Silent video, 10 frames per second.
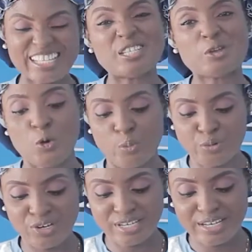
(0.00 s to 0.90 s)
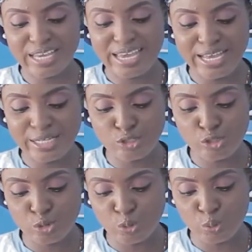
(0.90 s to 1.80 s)
incorporated
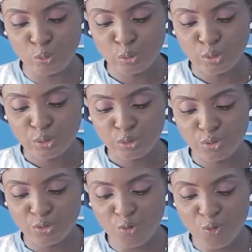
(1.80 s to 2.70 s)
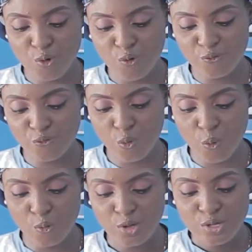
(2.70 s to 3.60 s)
into your
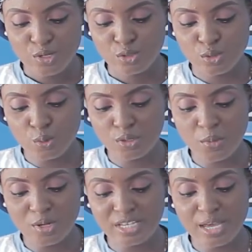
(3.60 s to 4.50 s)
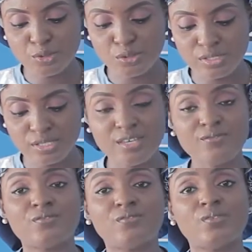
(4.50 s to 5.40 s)
flour. So the more times you sieve,
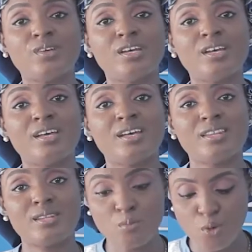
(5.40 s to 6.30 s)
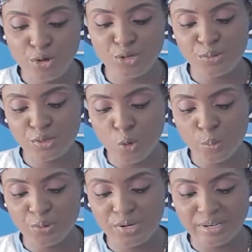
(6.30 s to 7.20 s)
the more you
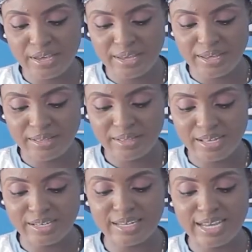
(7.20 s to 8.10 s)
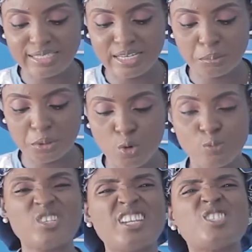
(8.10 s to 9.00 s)
incorporate air and the lighter it
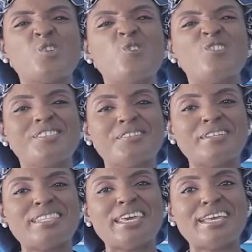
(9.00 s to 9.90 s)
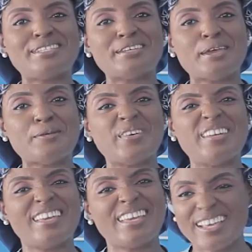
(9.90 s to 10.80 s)
becomes. So let's go on to our third time and
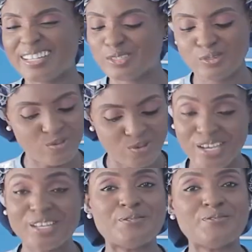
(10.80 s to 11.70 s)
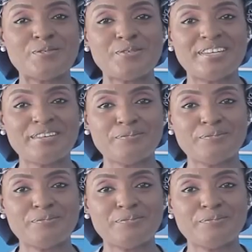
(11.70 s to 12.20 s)
then get it over with.